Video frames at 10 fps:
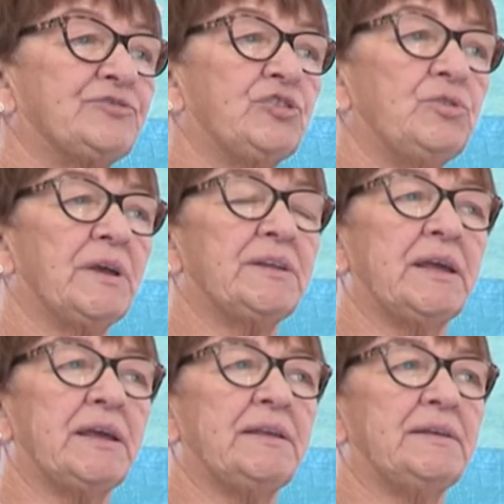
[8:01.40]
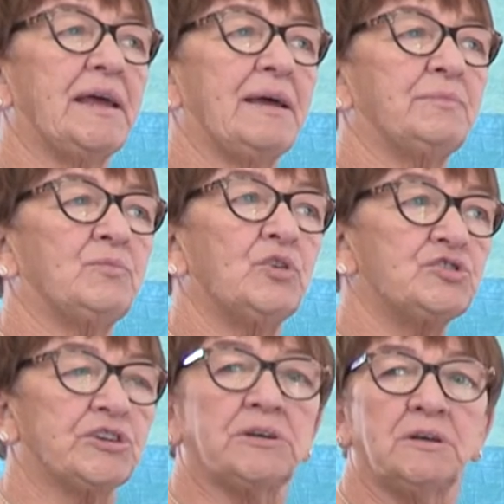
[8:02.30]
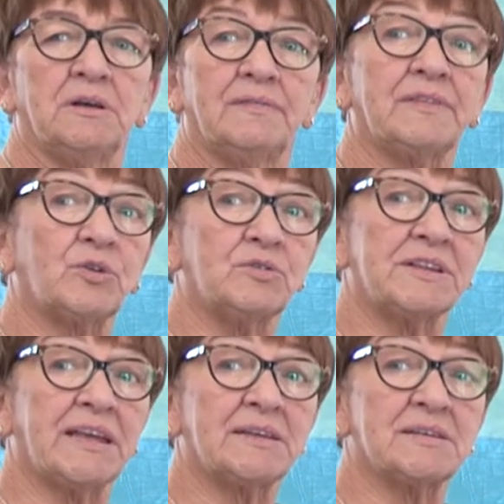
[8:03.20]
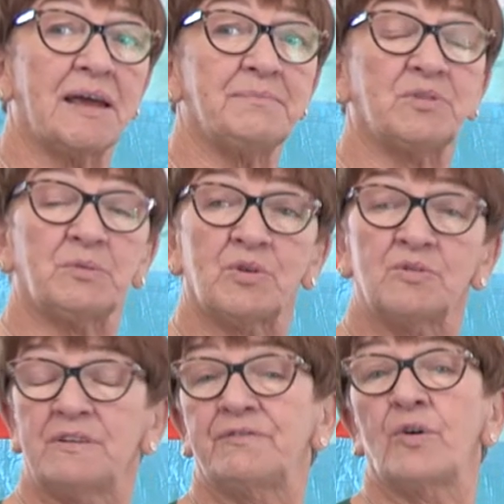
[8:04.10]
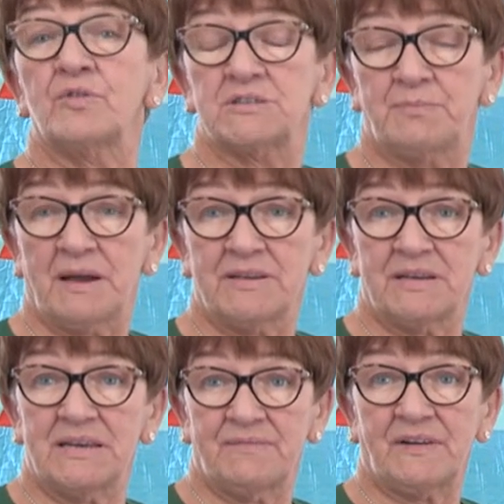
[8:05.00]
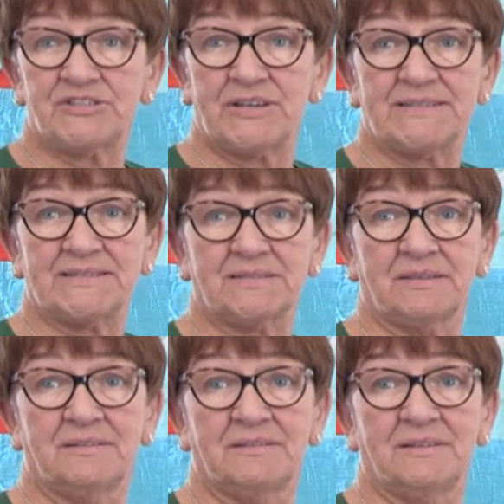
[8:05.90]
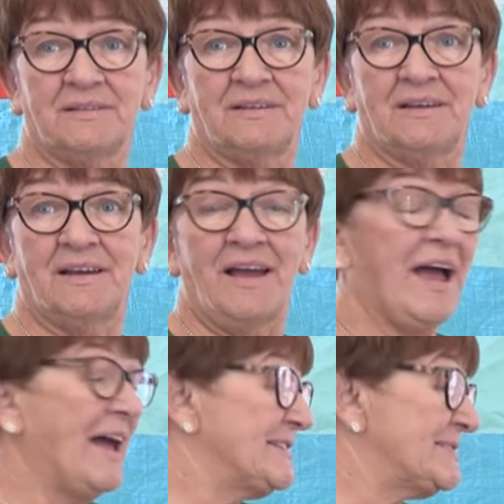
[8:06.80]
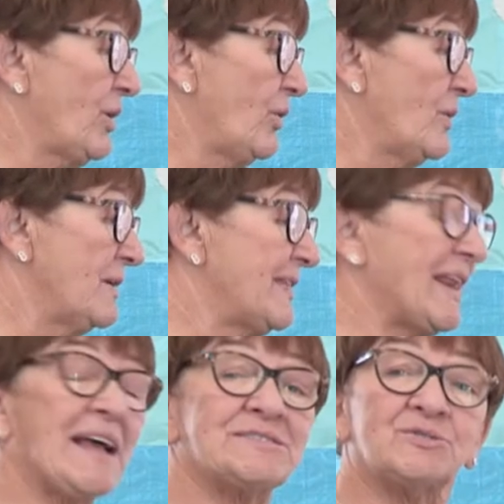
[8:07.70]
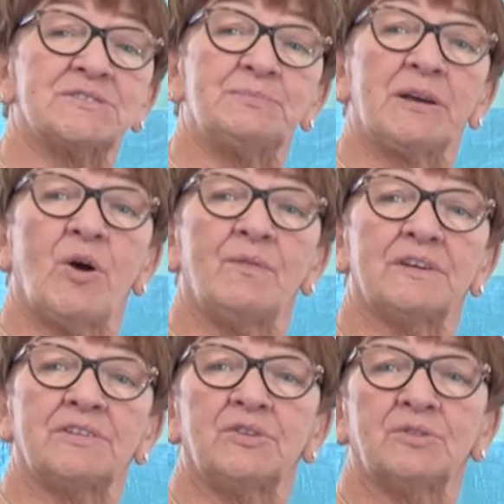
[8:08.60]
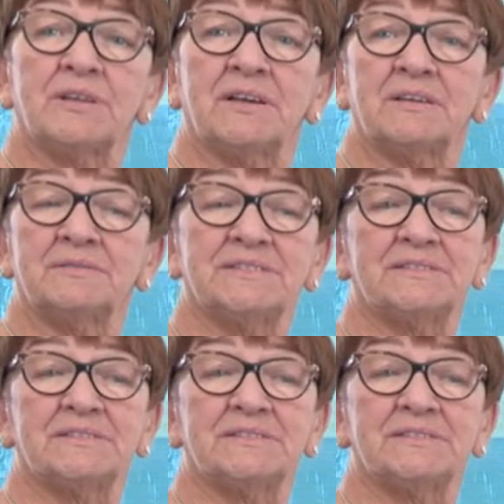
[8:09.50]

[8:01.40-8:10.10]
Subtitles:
In Russia, they couldn't get they couldn't afford to buy Levi jeans. So the lads used to bring over, you know, the